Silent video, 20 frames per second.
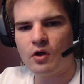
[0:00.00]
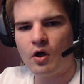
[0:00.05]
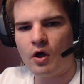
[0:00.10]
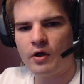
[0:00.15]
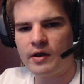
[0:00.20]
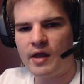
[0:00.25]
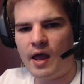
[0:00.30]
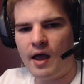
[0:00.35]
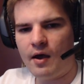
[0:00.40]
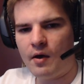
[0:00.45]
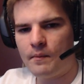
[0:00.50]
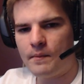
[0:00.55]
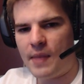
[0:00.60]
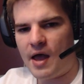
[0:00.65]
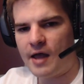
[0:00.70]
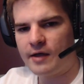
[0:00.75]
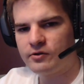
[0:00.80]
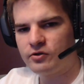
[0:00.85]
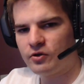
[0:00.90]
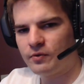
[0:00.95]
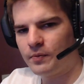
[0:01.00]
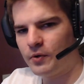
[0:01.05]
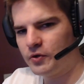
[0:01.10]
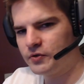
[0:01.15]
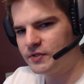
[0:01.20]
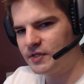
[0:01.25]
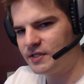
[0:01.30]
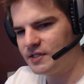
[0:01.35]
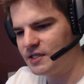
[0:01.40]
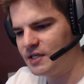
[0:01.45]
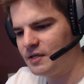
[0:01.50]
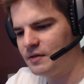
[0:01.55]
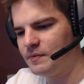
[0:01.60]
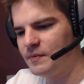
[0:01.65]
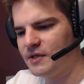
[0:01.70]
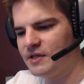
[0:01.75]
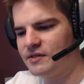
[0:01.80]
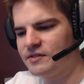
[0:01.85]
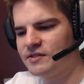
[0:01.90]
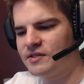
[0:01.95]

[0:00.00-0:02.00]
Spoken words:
on how bad your opposing team is.